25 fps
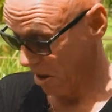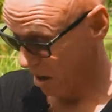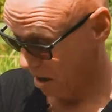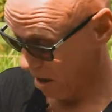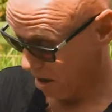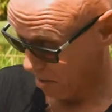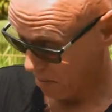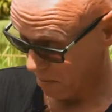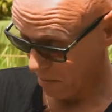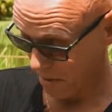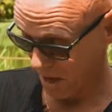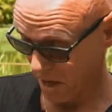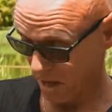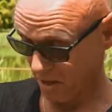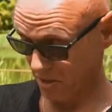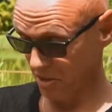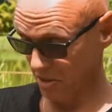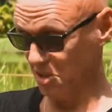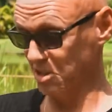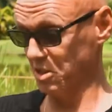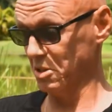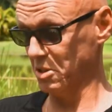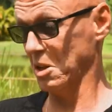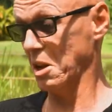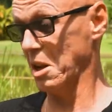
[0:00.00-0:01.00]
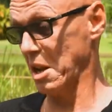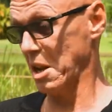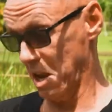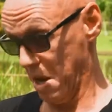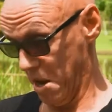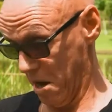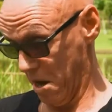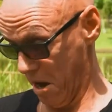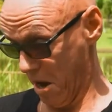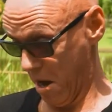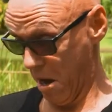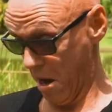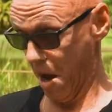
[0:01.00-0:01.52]
Ben's knee
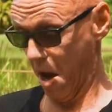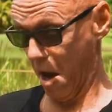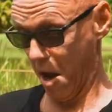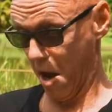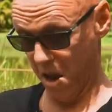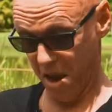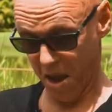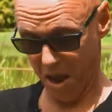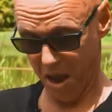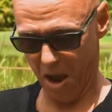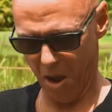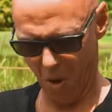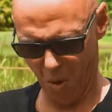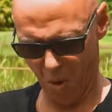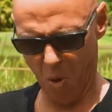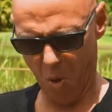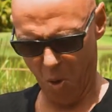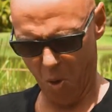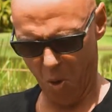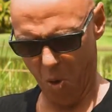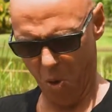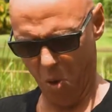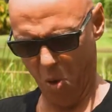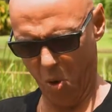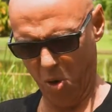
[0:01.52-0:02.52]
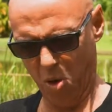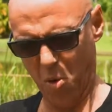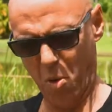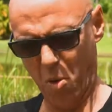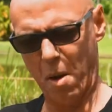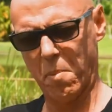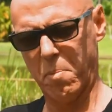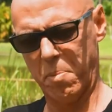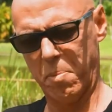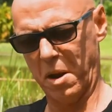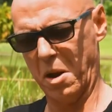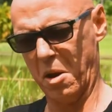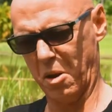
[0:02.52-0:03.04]
here, yeah, oh, you have
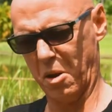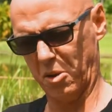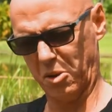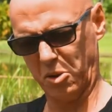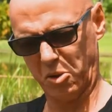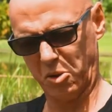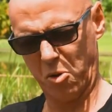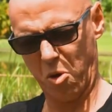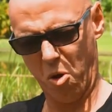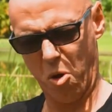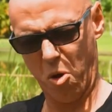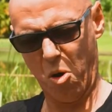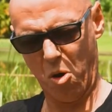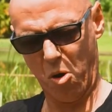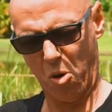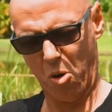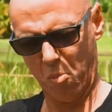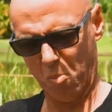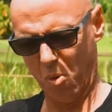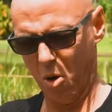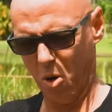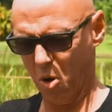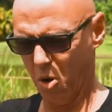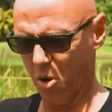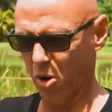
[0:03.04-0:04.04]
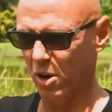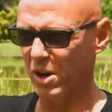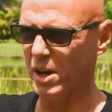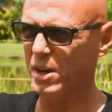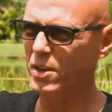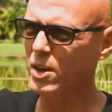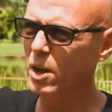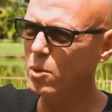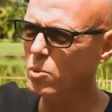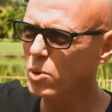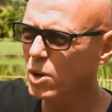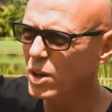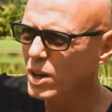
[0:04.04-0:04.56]
been a strong boy. And they
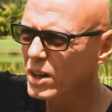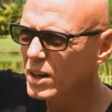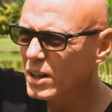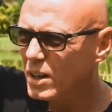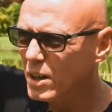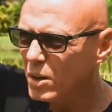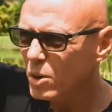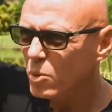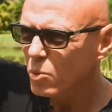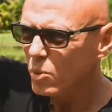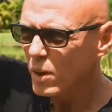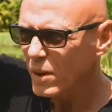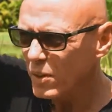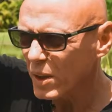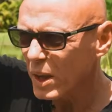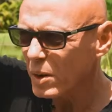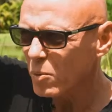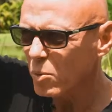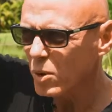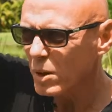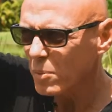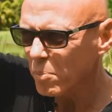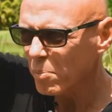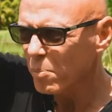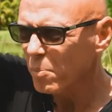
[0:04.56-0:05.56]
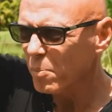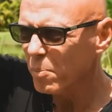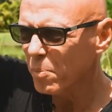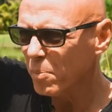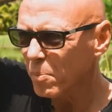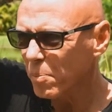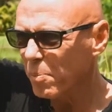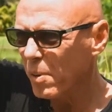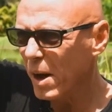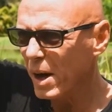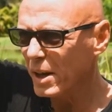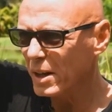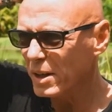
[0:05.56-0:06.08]
were, when they were
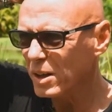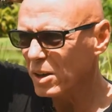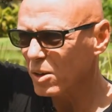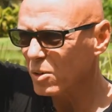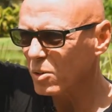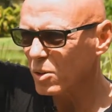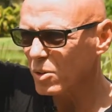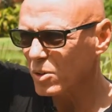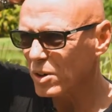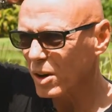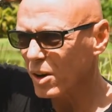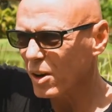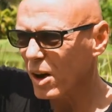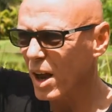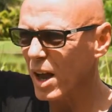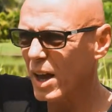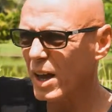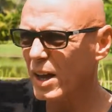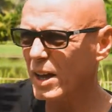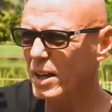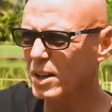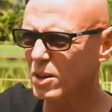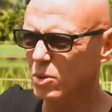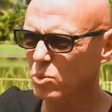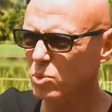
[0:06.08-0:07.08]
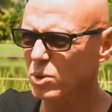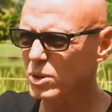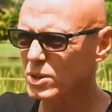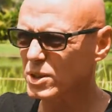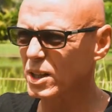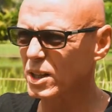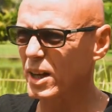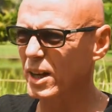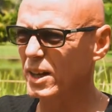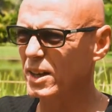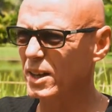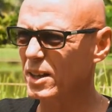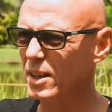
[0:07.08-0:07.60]
patting you on your head, it was
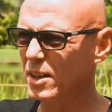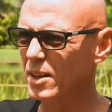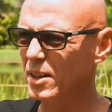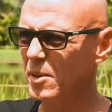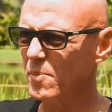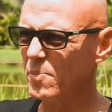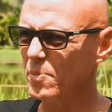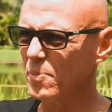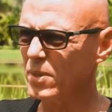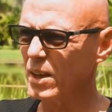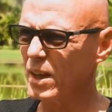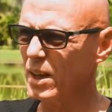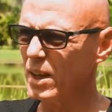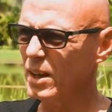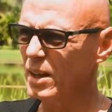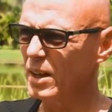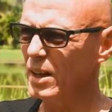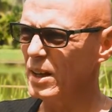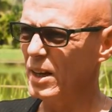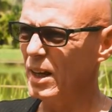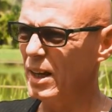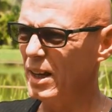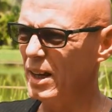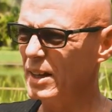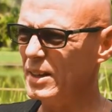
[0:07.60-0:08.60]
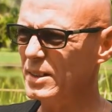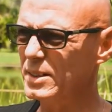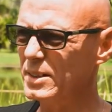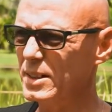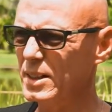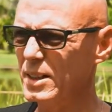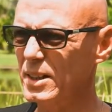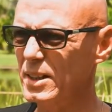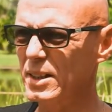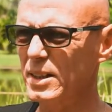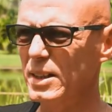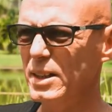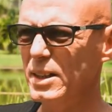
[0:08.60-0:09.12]
like, and
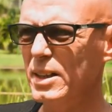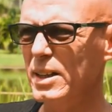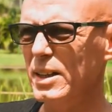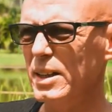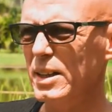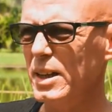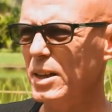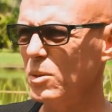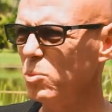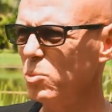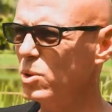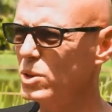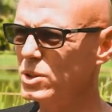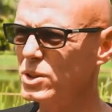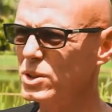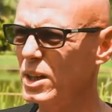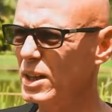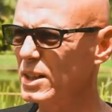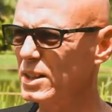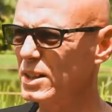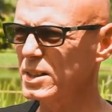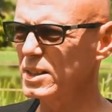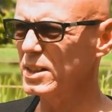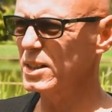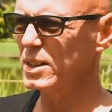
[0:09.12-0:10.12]
it was just